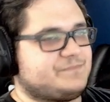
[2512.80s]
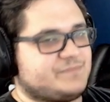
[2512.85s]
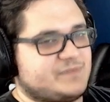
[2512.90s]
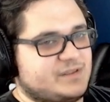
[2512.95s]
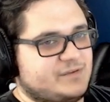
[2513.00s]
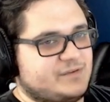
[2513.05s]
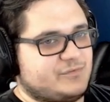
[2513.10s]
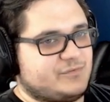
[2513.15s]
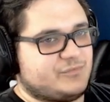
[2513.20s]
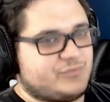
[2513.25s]

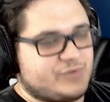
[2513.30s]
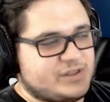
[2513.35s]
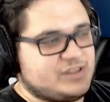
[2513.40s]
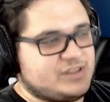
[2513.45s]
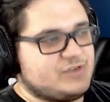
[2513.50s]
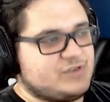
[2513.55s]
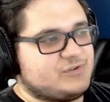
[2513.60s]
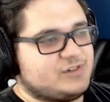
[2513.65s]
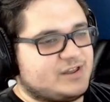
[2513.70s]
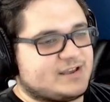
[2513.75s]
when
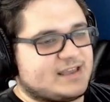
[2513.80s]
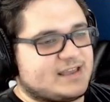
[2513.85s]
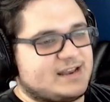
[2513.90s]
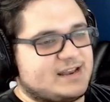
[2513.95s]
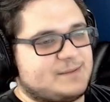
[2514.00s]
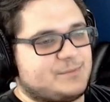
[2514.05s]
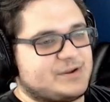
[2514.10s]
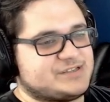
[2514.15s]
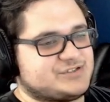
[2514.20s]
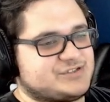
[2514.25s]
you look at
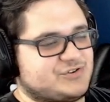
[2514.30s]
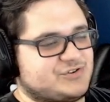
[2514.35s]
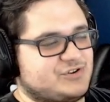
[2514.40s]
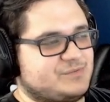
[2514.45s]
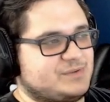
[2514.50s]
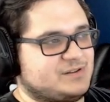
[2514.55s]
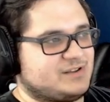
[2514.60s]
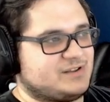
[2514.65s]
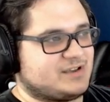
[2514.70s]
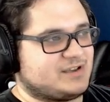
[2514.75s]
Embracer Group,
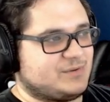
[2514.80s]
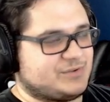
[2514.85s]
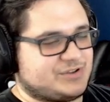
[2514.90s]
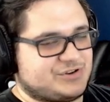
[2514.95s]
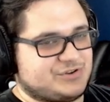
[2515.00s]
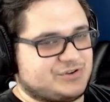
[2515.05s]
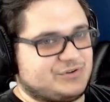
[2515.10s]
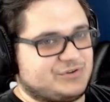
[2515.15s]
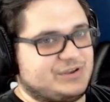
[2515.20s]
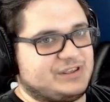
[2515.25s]
you look at what they're
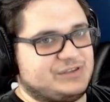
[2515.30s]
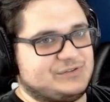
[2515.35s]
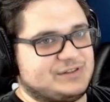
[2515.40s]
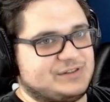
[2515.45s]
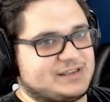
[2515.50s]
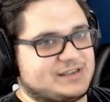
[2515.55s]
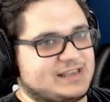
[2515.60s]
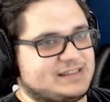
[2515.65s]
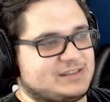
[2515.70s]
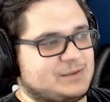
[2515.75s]
doing, you
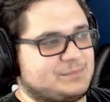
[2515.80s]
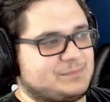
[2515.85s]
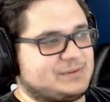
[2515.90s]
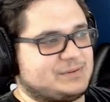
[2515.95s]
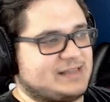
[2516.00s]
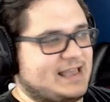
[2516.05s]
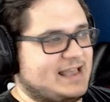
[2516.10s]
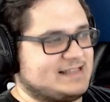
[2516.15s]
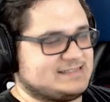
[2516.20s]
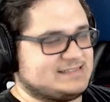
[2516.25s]
look at their
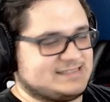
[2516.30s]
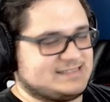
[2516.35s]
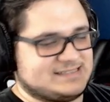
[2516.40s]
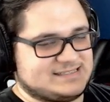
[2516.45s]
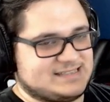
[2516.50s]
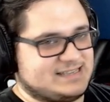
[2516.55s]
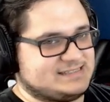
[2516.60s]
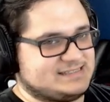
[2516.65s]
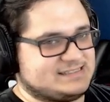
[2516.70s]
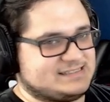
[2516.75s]
plans and these
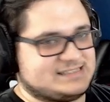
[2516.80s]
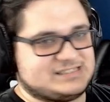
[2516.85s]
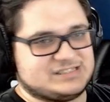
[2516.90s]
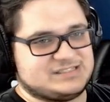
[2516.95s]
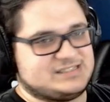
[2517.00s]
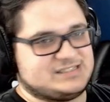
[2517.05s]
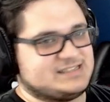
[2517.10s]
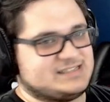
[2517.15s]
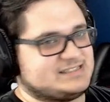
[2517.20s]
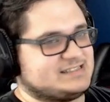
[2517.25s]
things, it
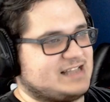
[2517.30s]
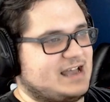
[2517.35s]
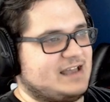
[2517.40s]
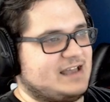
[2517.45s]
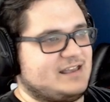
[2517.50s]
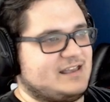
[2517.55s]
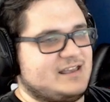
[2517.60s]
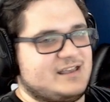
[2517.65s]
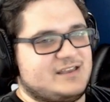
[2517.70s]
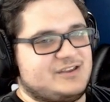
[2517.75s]
just does not...
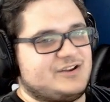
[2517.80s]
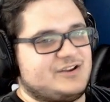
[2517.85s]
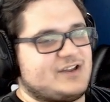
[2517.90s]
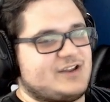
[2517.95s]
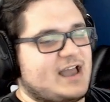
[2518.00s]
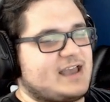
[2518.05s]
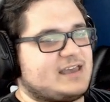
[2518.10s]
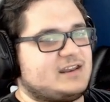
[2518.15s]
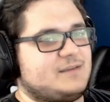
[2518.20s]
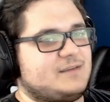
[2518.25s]
You're
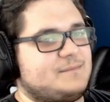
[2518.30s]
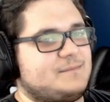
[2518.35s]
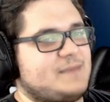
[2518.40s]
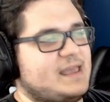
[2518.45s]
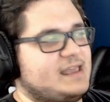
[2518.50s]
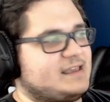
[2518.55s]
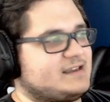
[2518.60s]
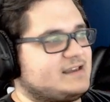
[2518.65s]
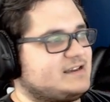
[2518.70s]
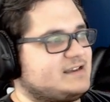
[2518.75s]
not going to
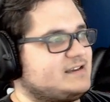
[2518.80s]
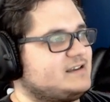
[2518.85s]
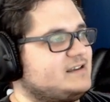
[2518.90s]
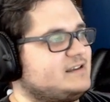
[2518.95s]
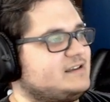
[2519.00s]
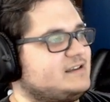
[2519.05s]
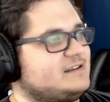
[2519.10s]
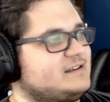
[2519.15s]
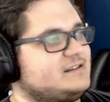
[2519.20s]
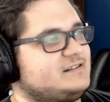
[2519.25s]
make
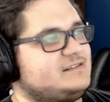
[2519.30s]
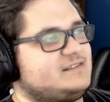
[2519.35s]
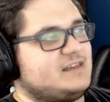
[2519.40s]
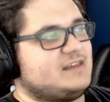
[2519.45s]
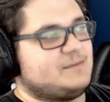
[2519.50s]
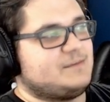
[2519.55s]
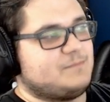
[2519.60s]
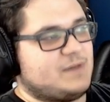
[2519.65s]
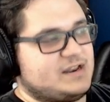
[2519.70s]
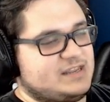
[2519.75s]

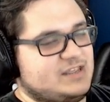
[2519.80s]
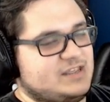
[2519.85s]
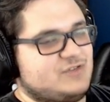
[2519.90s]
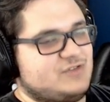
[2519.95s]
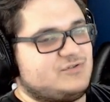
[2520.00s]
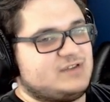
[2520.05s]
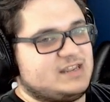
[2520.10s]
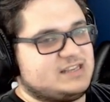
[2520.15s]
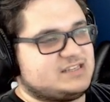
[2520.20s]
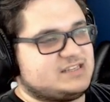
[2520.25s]
the money you
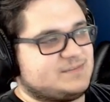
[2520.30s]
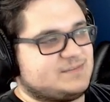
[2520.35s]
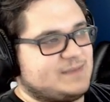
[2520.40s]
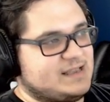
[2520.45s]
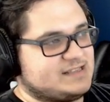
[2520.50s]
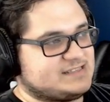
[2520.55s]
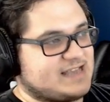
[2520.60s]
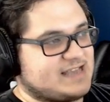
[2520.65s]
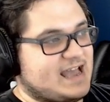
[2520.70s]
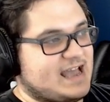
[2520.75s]
need to
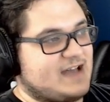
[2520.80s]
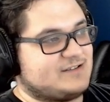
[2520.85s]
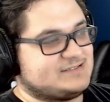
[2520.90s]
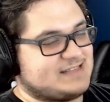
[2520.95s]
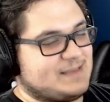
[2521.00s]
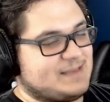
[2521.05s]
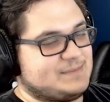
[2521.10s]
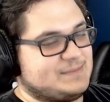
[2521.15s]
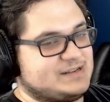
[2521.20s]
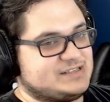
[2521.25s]
make to house
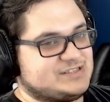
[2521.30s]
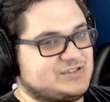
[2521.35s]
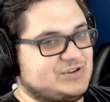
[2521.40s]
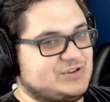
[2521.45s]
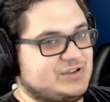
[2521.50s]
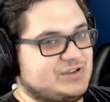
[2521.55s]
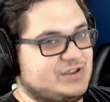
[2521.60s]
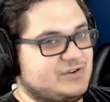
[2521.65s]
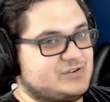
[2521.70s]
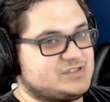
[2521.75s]
that many
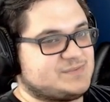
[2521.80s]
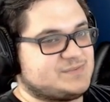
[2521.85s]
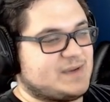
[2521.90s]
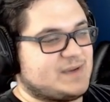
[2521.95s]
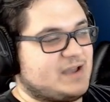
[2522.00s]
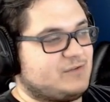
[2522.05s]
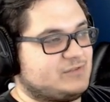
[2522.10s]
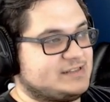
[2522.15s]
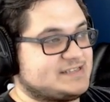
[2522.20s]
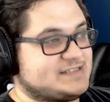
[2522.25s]
studios by
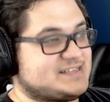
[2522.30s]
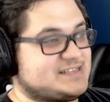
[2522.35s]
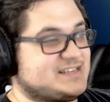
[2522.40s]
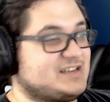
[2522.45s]
releasing a